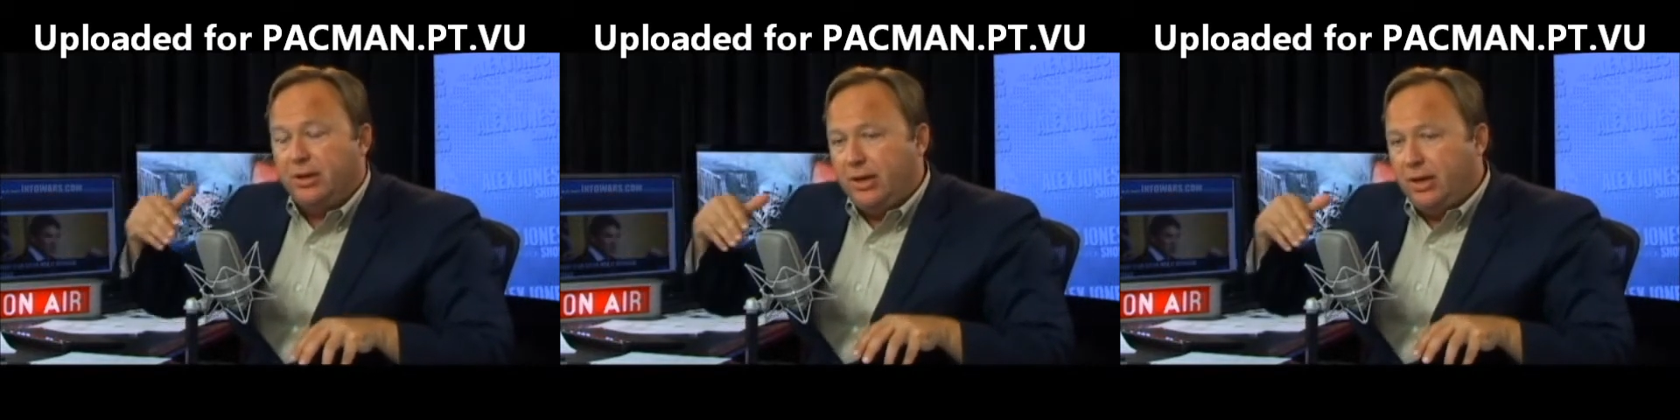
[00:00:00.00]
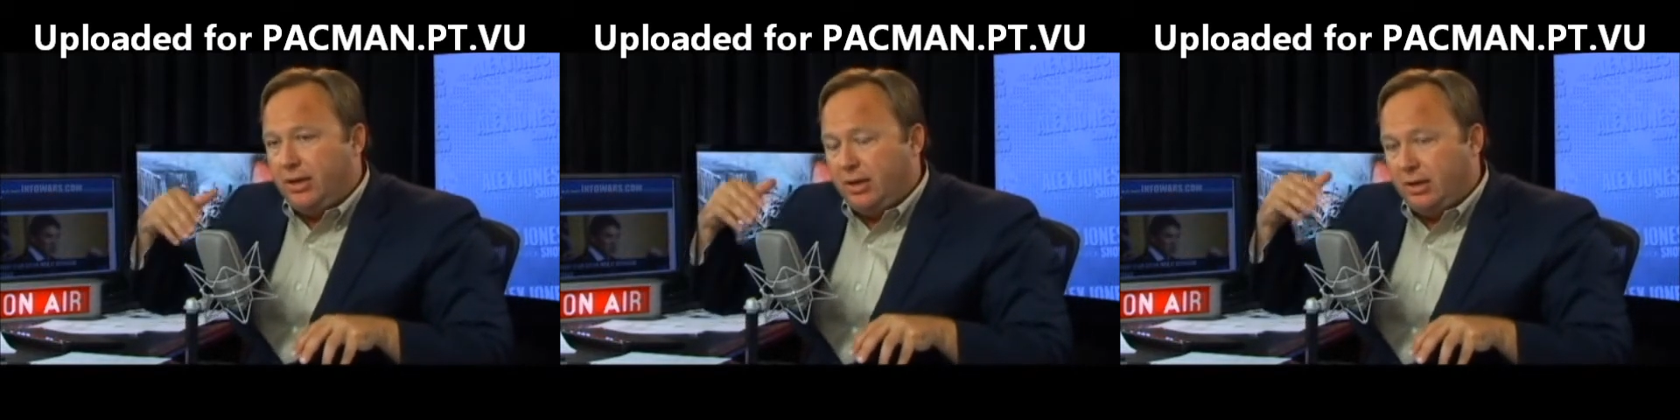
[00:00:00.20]

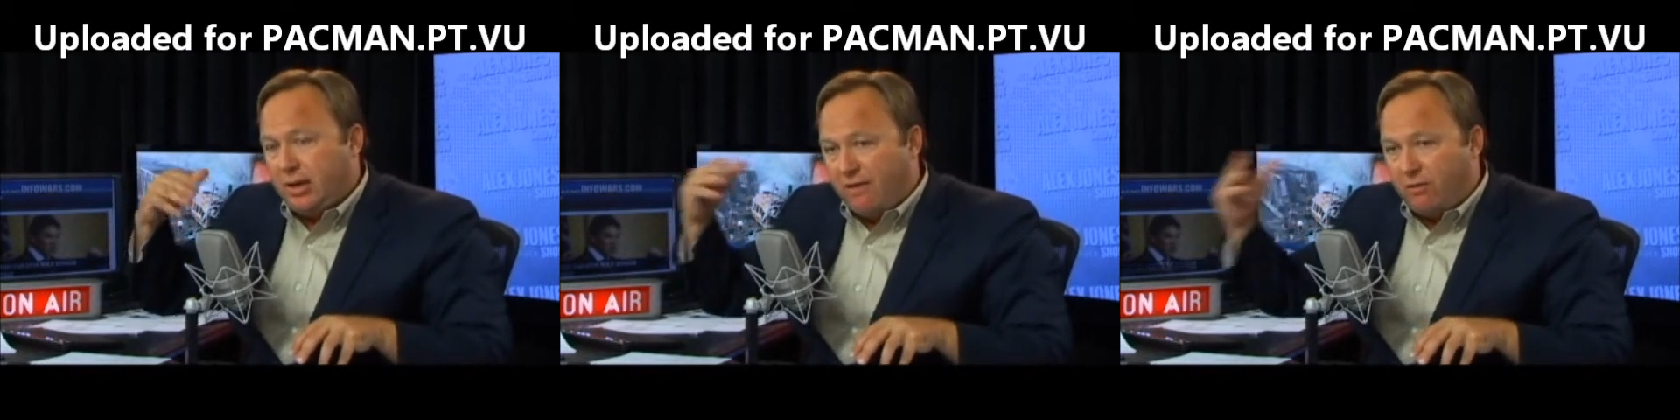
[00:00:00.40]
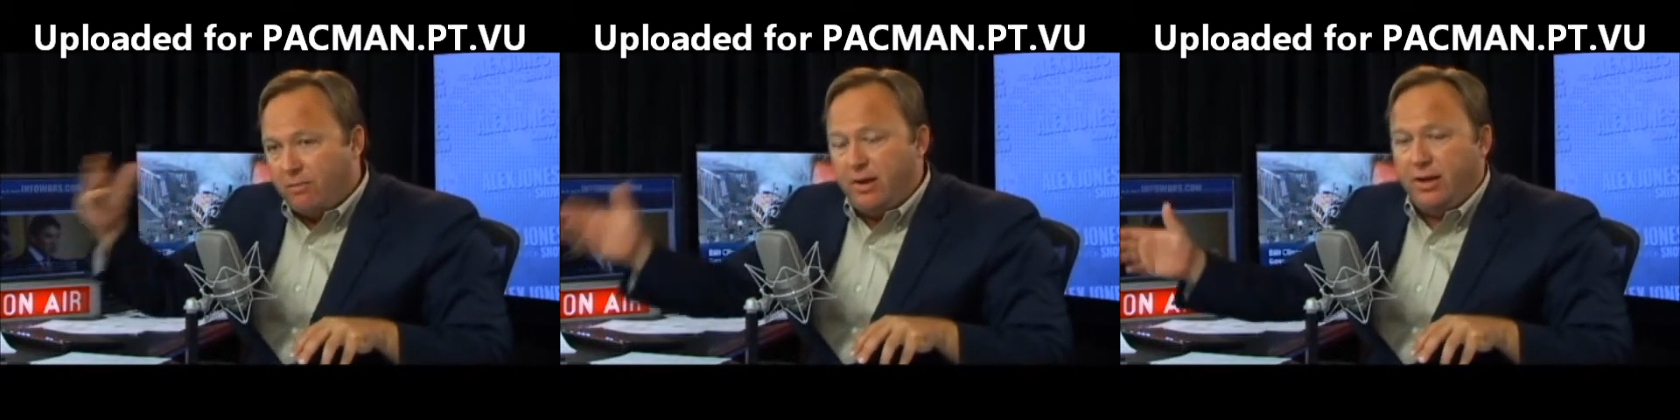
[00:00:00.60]
and the
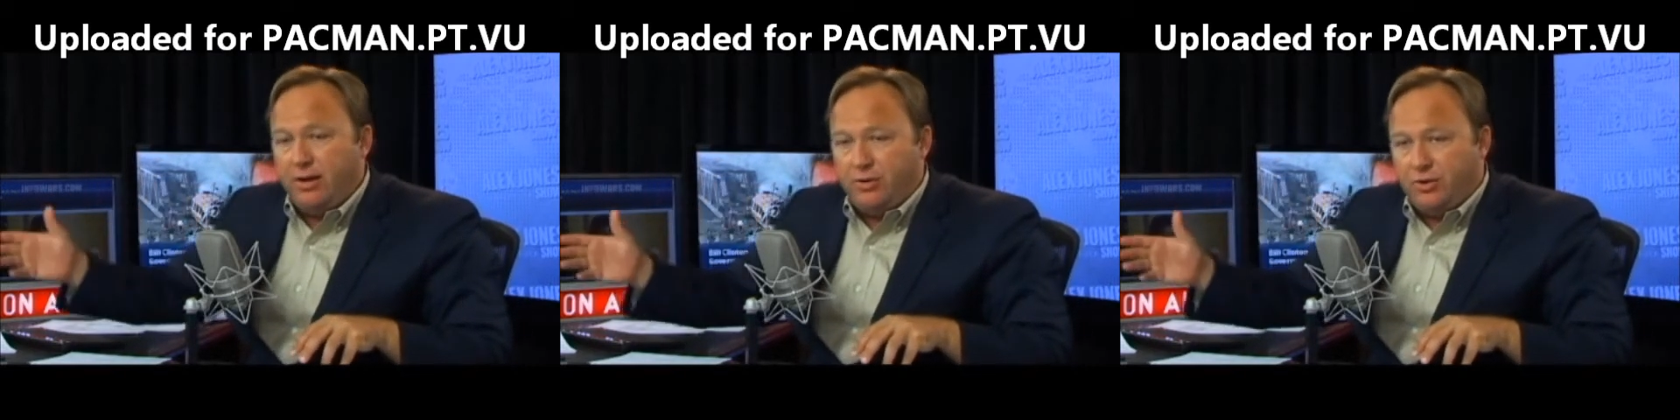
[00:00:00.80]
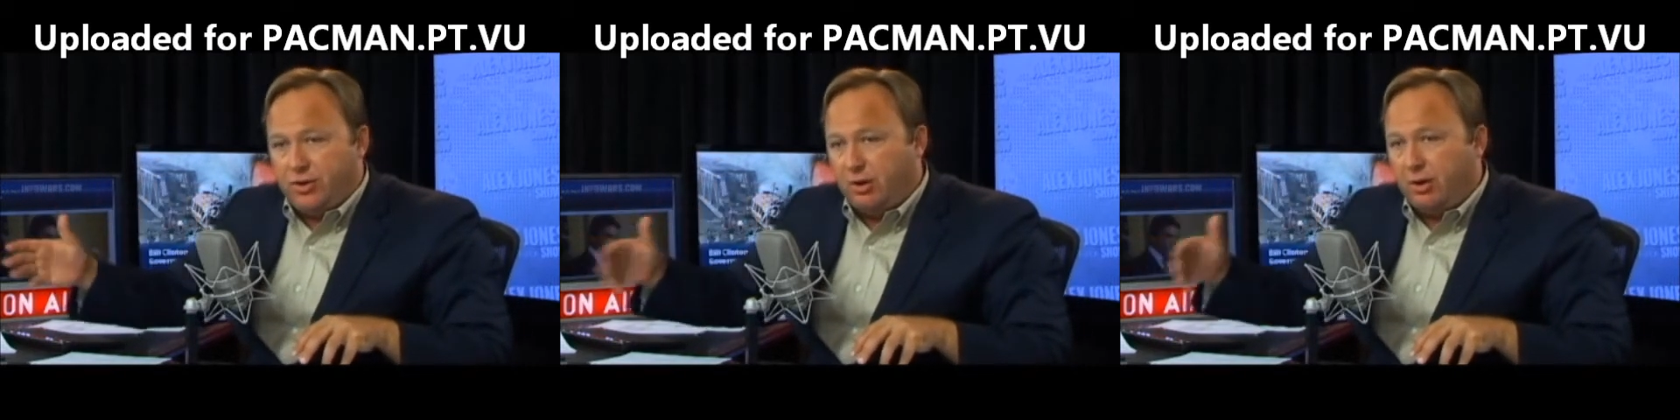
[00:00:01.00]
government
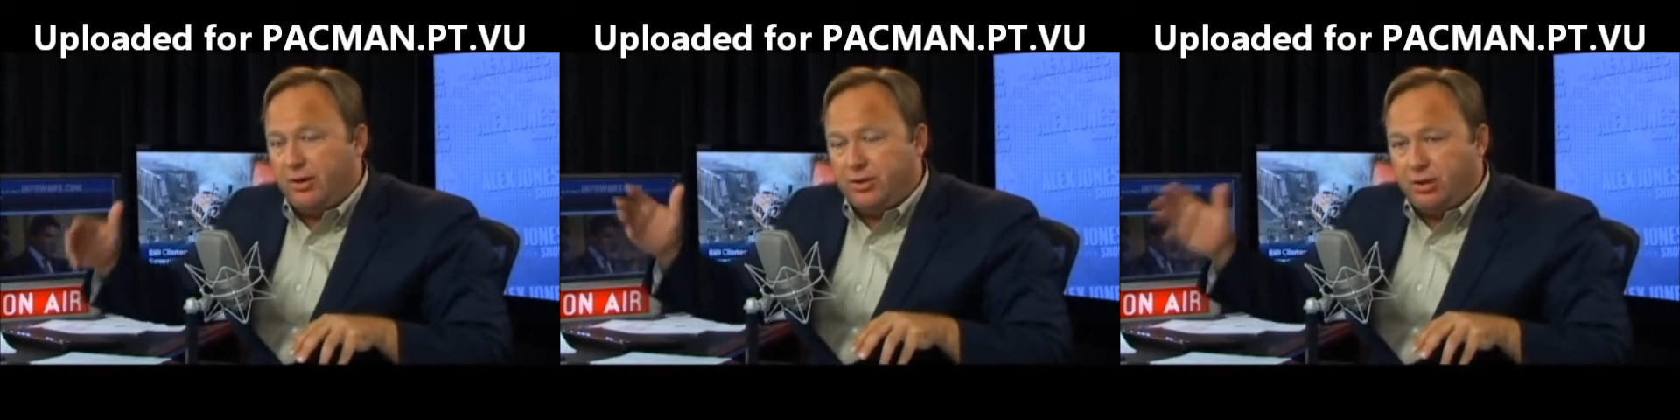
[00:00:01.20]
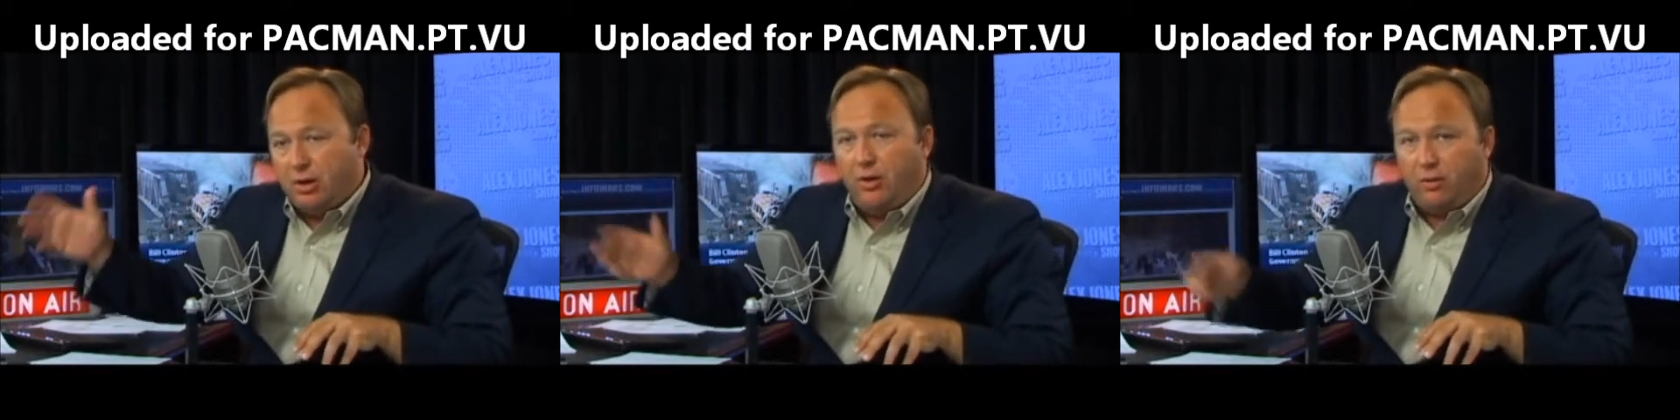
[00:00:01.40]

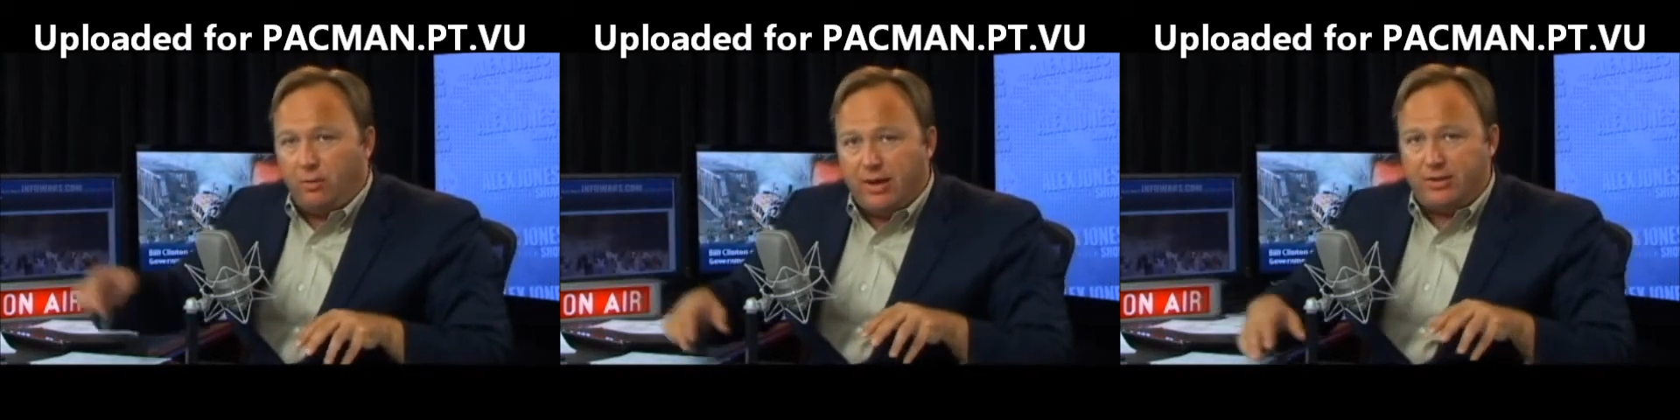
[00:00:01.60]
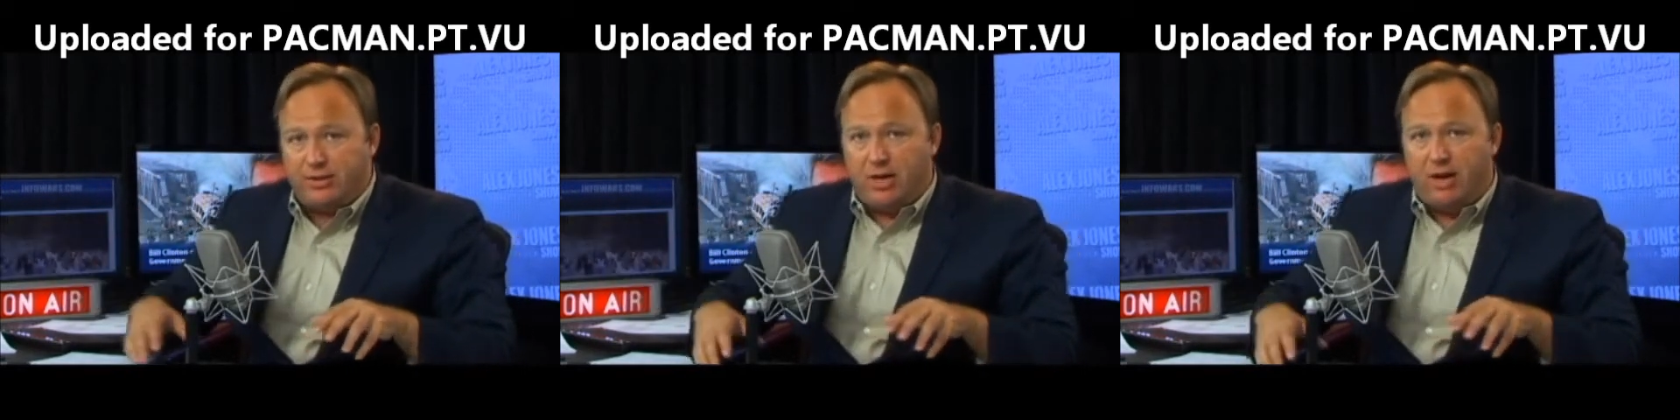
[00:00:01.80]
insurance and all the
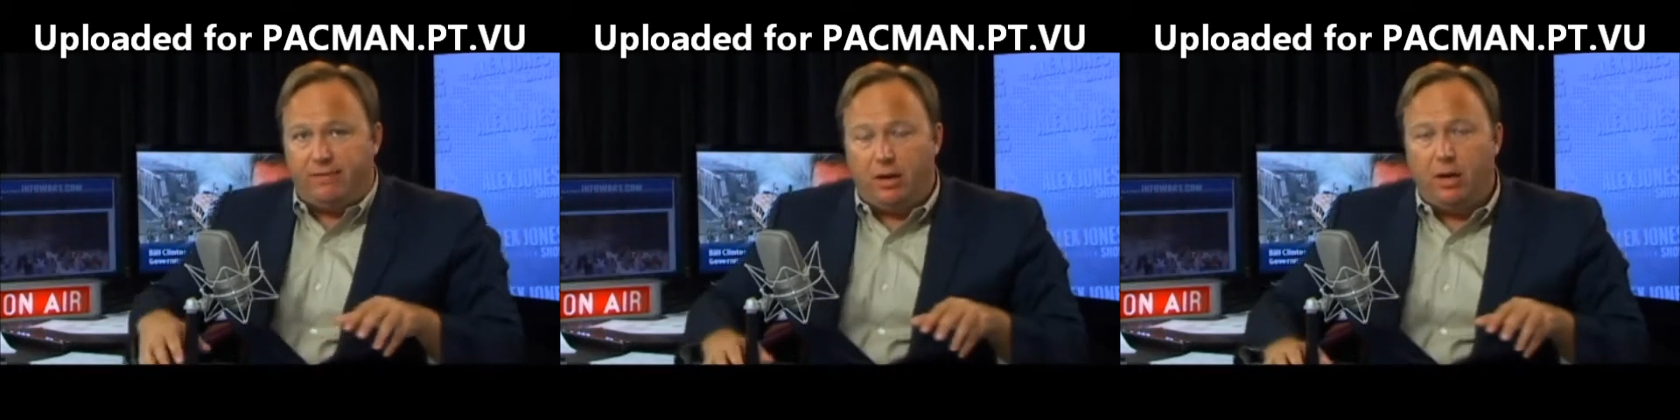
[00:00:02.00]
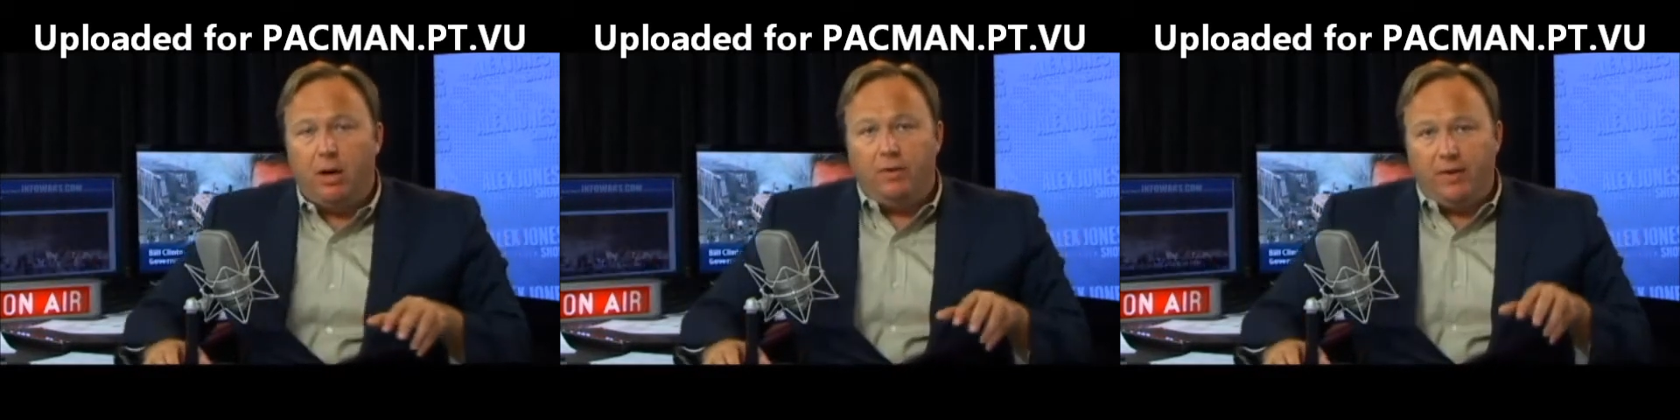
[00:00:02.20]
rest of it.